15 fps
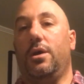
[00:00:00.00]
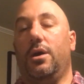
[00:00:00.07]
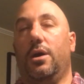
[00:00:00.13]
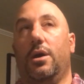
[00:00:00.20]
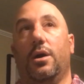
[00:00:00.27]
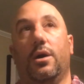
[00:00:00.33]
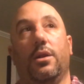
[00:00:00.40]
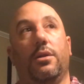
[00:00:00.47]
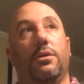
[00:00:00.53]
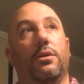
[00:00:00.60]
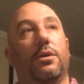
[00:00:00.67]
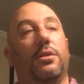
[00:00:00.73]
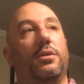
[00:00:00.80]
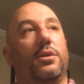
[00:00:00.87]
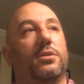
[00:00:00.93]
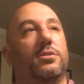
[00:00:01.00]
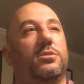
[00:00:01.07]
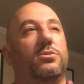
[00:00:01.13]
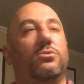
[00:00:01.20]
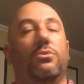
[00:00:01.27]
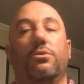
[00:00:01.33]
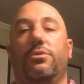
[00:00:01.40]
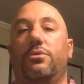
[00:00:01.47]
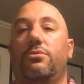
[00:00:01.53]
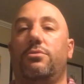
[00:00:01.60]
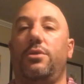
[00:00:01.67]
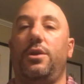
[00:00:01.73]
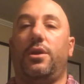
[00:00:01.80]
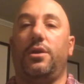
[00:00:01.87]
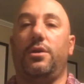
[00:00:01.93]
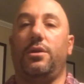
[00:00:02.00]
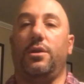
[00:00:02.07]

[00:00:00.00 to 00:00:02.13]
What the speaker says: on, I think it's North Creek.